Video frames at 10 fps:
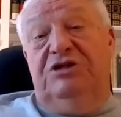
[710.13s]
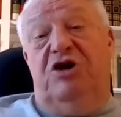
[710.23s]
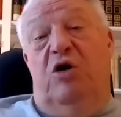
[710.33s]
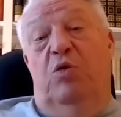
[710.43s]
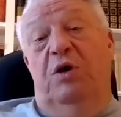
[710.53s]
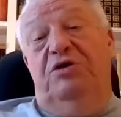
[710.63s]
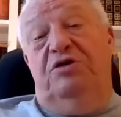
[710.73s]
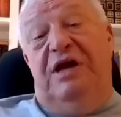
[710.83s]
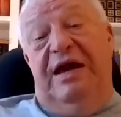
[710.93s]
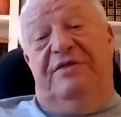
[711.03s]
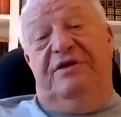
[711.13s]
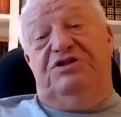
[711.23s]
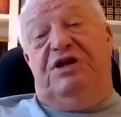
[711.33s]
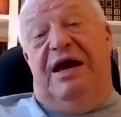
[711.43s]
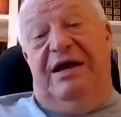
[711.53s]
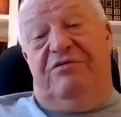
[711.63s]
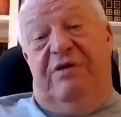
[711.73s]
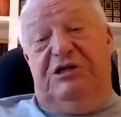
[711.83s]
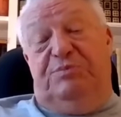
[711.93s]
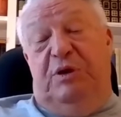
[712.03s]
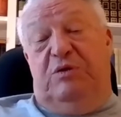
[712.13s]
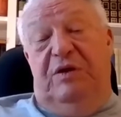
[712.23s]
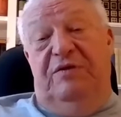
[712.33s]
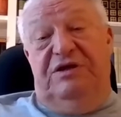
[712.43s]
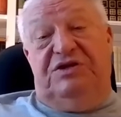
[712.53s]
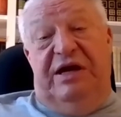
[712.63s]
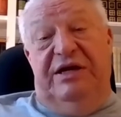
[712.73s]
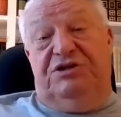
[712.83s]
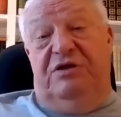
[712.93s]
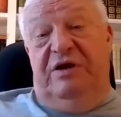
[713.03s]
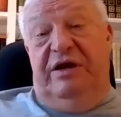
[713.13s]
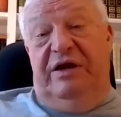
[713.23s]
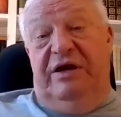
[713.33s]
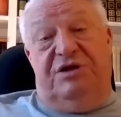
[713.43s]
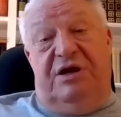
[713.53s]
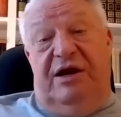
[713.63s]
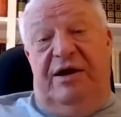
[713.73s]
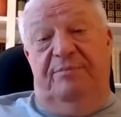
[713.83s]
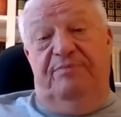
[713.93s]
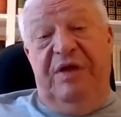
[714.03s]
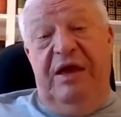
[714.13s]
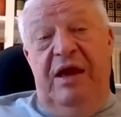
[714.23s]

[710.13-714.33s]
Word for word: And so when you take this contrast between this age and the age to come,